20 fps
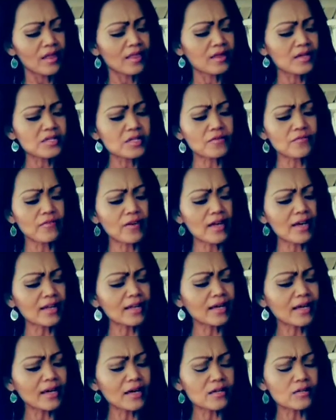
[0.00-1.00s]
This
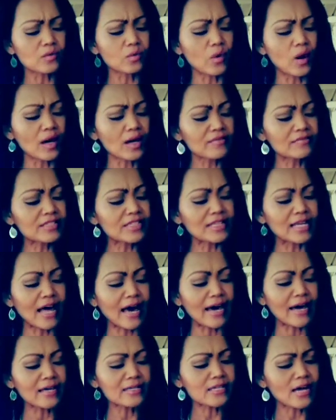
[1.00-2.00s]
feeling is one of
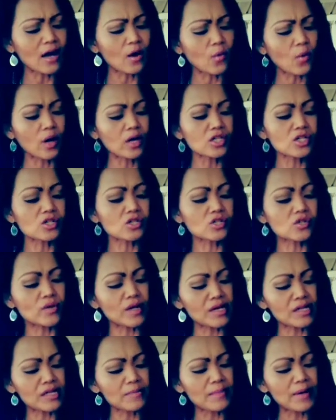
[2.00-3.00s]
delight. I want you to
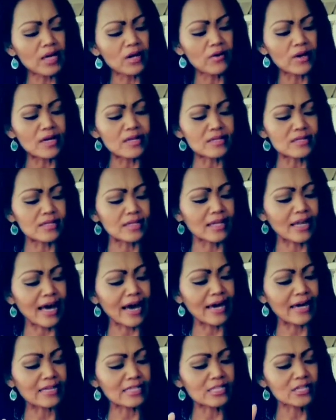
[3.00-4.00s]
experience
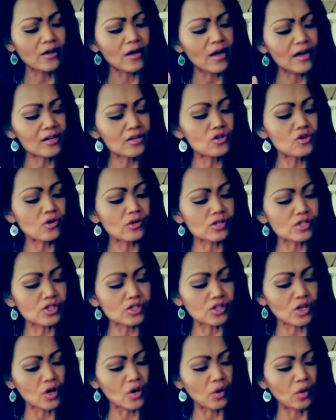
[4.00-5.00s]
delight in your
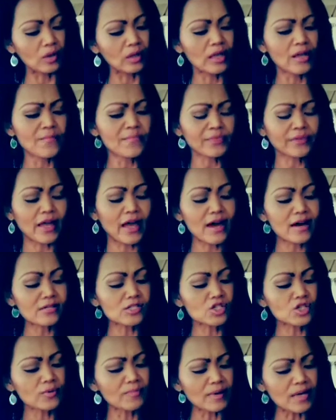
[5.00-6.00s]
soul
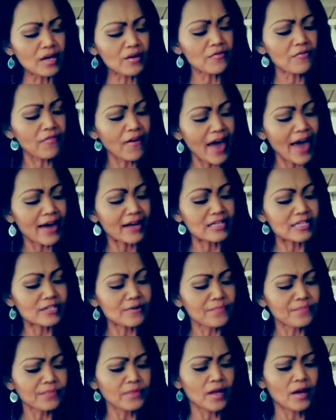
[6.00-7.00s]
as you're being fed
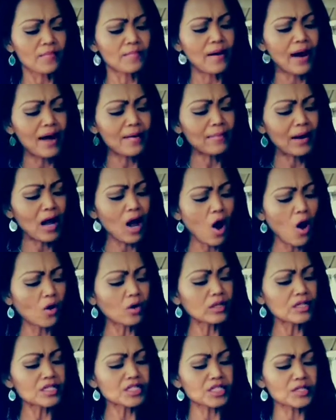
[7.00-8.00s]
by my
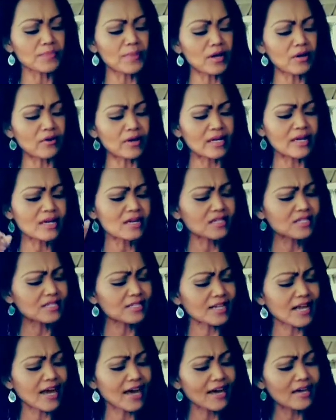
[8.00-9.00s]
Holy Spirit.
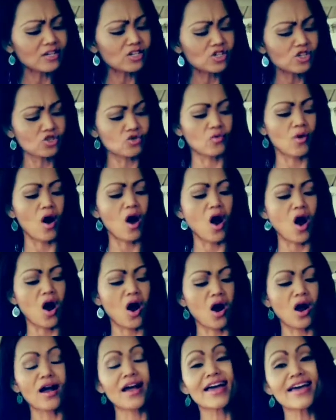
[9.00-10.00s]
Stay
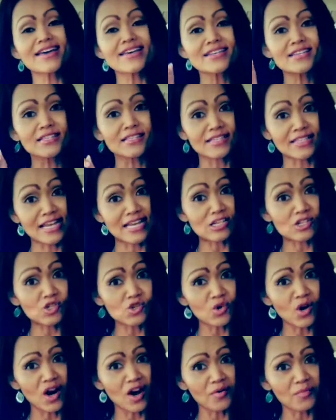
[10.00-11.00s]
strong. Stay
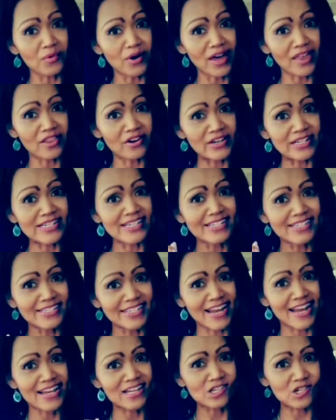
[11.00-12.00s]
strong, brethren.
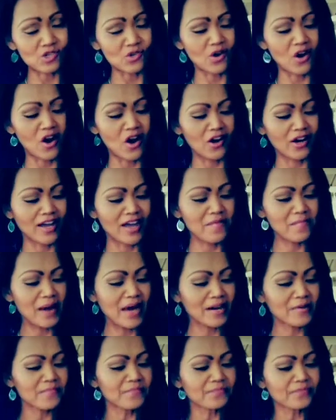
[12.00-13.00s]
Stay strong.
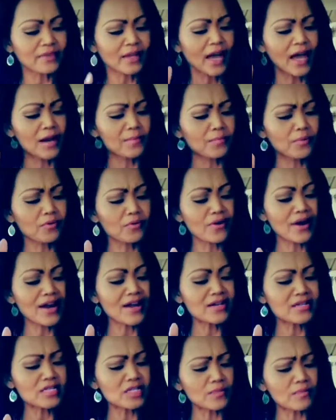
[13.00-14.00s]
Amen. And
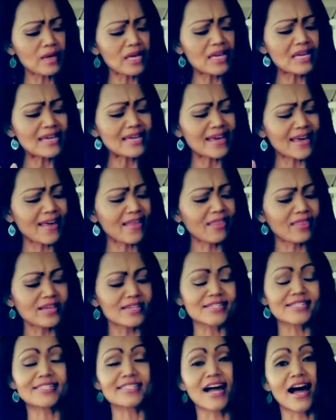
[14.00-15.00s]
praise me in
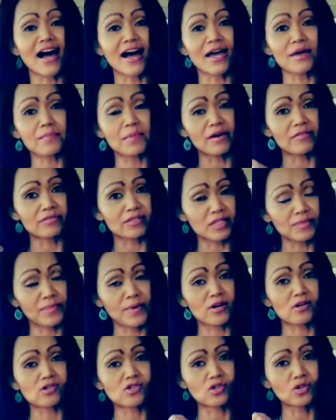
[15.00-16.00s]
this time of
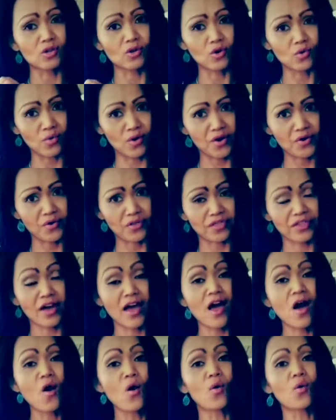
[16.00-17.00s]
spiritual growth.
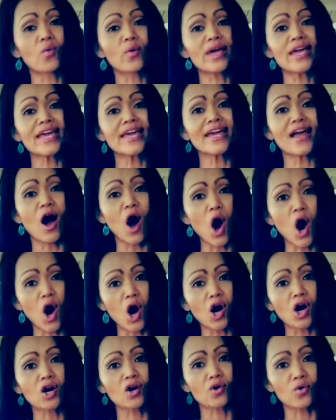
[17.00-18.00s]
We
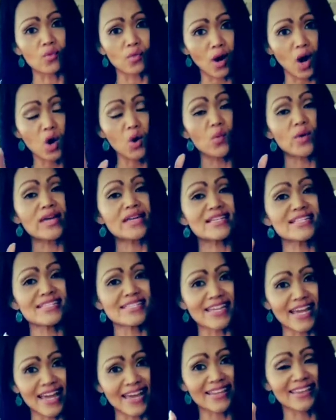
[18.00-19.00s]
are growing
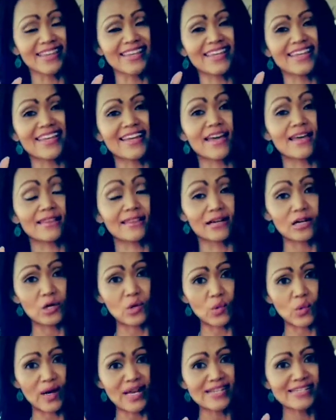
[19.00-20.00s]
daily in the
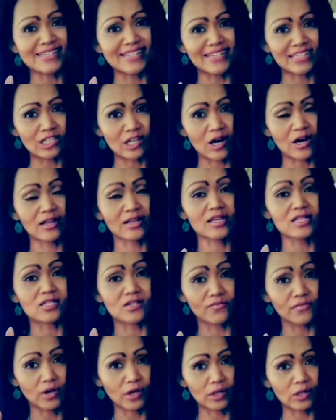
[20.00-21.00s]
grace and knowledge
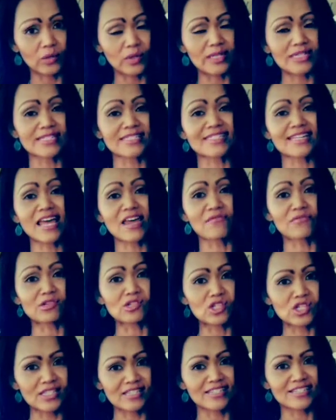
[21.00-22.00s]
of our Lord and
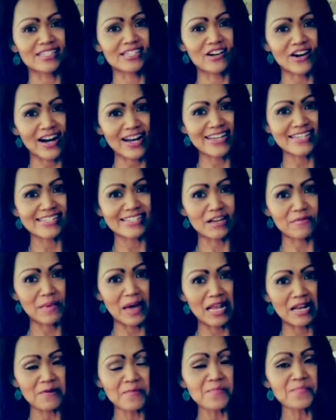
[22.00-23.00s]
Savior Jesus Christ.
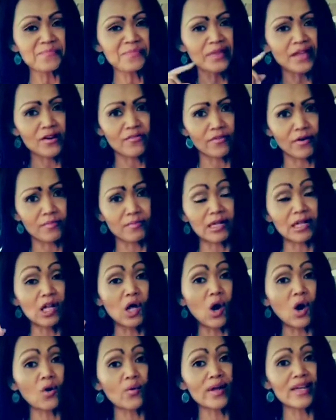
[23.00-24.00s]
Amen. From
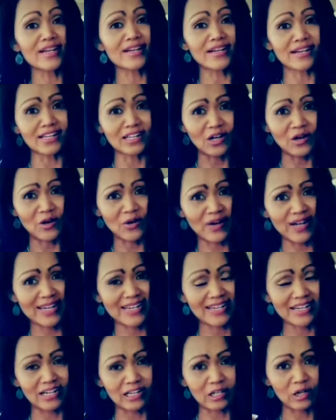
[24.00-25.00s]
glory to
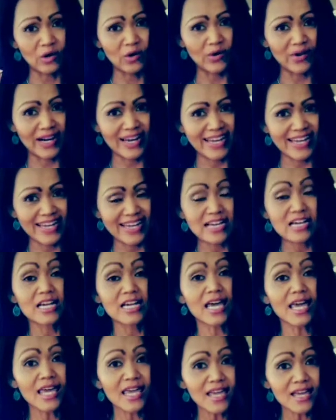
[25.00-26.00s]
glory to glory,
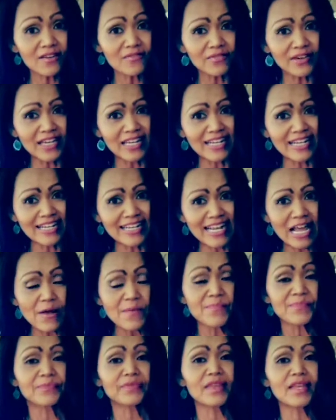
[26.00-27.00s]

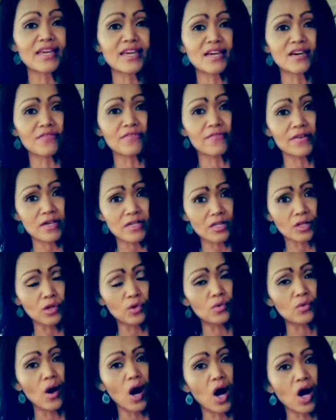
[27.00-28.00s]
even if it's
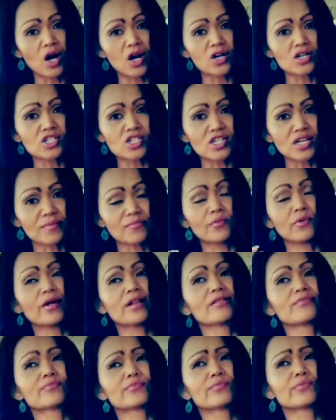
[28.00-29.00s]
through hardship,
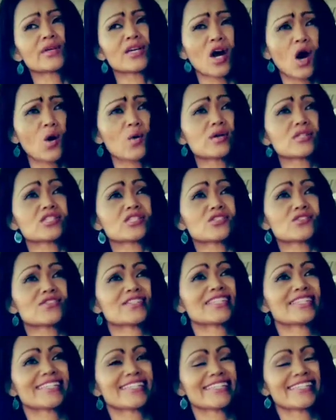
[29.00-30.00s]
well, he always
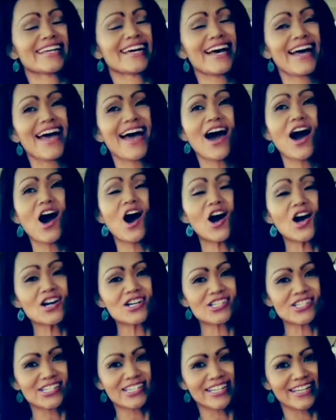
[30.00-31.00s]
uses
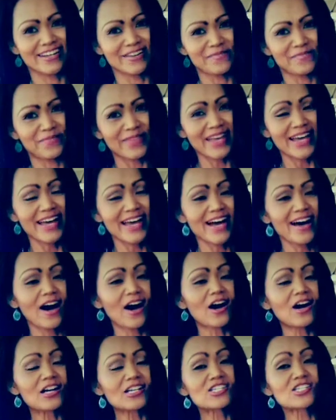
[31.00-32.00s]
hardship,
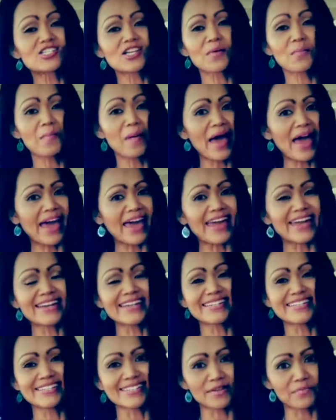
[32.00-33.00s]
hardship,
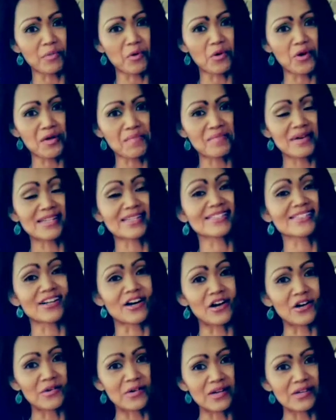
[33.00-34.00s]
pain, disappointment,
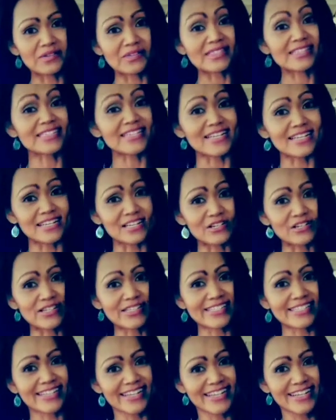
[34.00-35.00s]
sorrows,
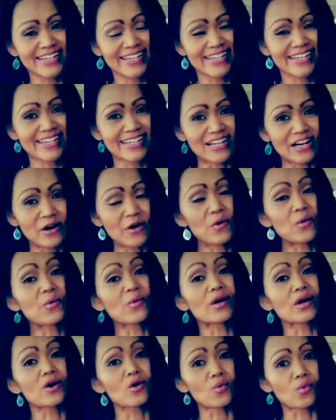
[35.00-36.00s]
tears, you know,
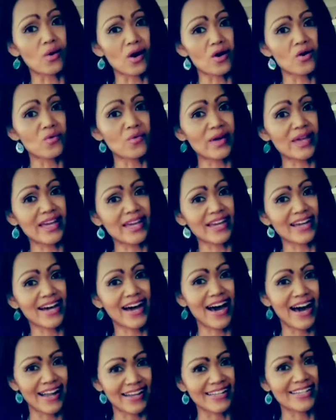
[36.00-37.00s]
we're growing.
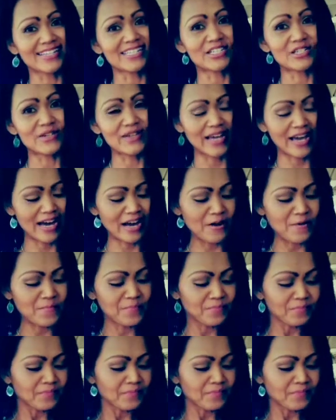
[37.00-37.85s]
Hallelujah.